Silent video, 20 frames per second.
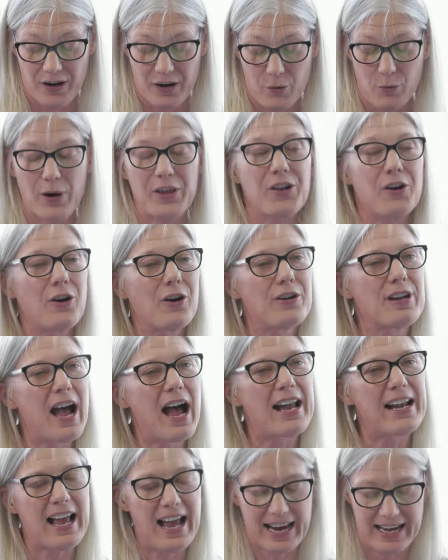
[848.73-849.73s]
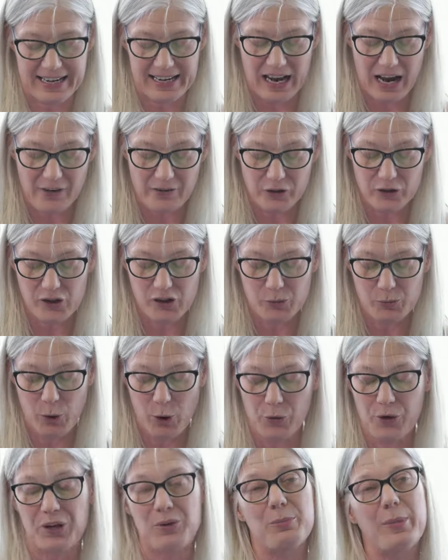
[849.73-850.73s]
whether or not I had ever
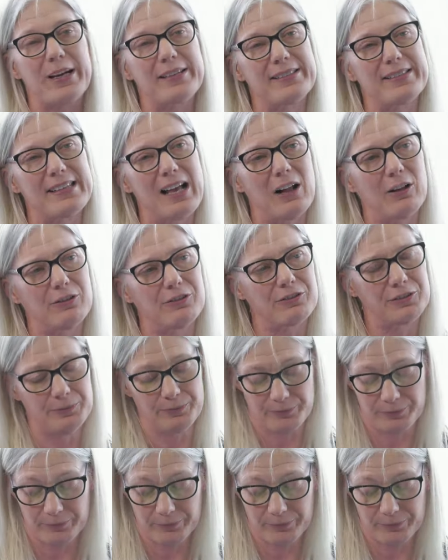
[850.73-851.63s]
spoken myself.